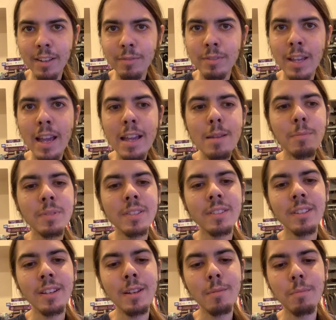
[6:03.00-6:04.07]
of tapes
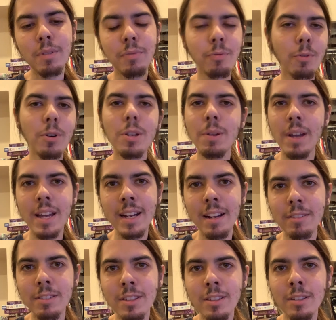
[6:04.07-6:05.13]
before you head
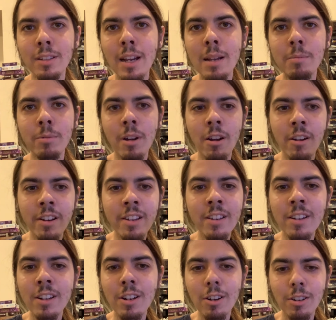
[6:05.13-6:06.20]
out to the library
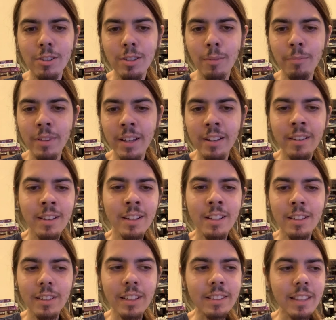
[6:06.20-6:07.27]
or something.
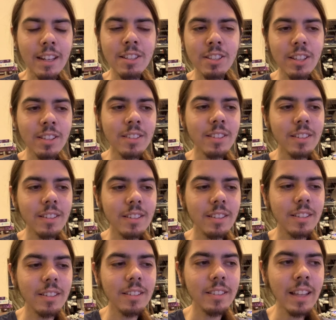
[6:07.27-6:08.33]
Like, that's just
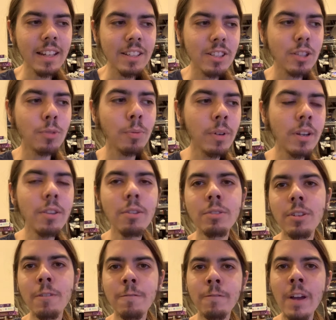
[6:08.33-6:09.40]
one of those
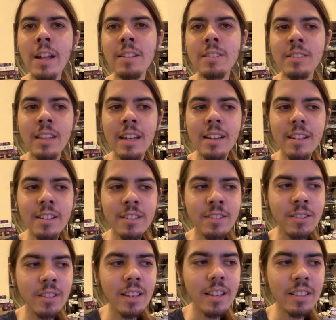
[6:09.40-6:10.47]
events that
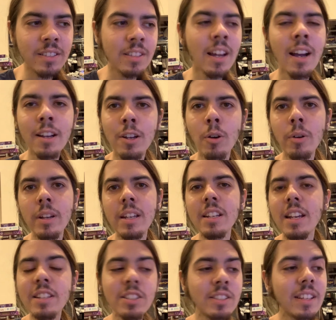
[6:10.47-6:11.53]
is not going,
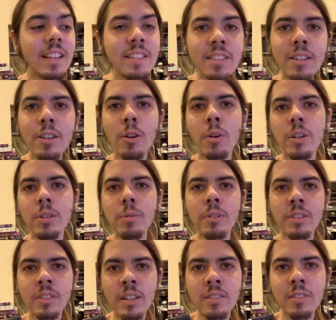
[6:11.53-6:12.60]
it just isn't going to
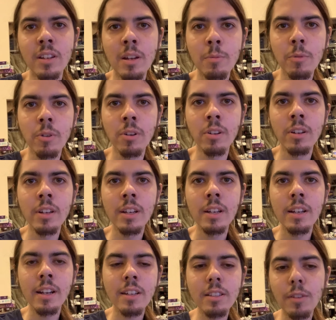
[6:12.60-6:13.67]
exist anymore.
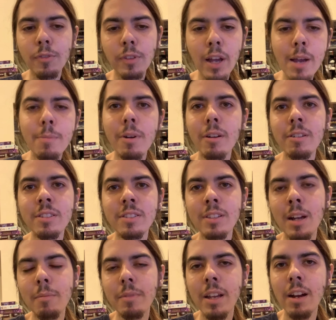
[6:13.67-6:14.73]
Because if libraries
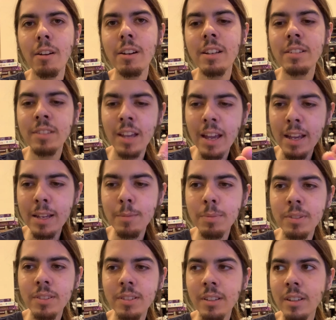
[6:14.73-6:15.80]
stop carrying
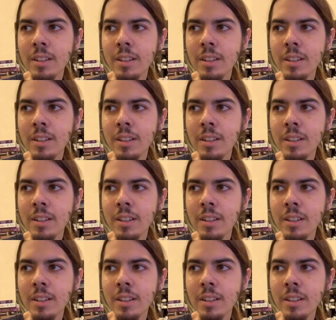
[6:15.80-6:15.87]
tapes,